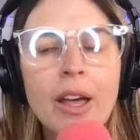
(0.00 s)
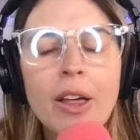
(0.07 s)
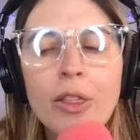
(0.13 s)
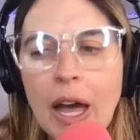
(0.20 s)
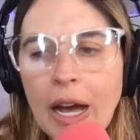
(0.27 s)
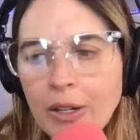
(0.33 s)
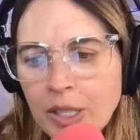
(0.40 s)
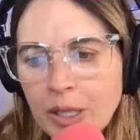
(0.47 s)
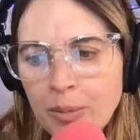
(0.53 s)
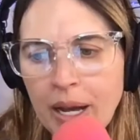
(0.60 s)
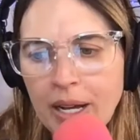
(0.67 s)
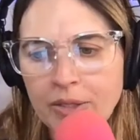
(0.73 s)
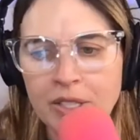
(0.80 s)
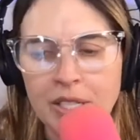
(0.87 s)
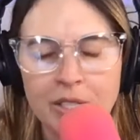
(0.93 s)
Thousand
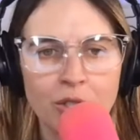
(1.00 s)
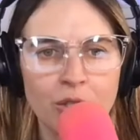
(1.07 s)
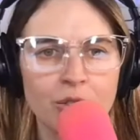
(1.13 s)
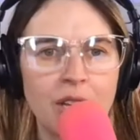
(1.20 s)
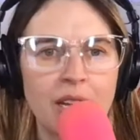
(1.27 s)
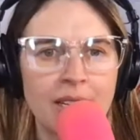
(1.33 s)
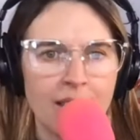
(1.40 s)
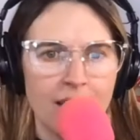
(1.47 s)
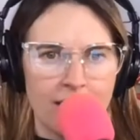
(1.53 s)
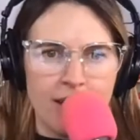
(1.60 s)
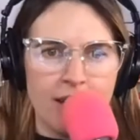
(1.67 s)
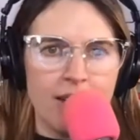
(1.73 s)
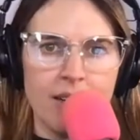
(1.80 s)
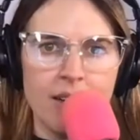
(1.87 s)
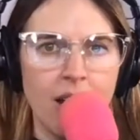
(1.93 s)
Pound Sisters, I can't
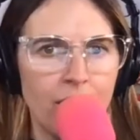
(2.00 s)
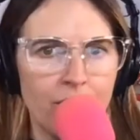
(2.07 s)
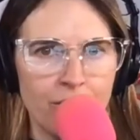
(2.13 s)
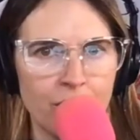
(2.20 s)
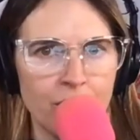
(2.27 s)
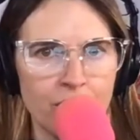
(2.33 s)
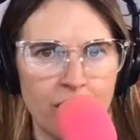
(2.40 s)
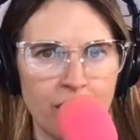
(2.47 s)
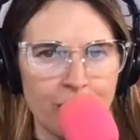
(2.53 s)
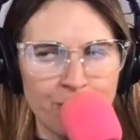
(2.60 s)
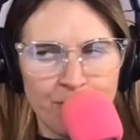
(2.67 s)
get enough, you know?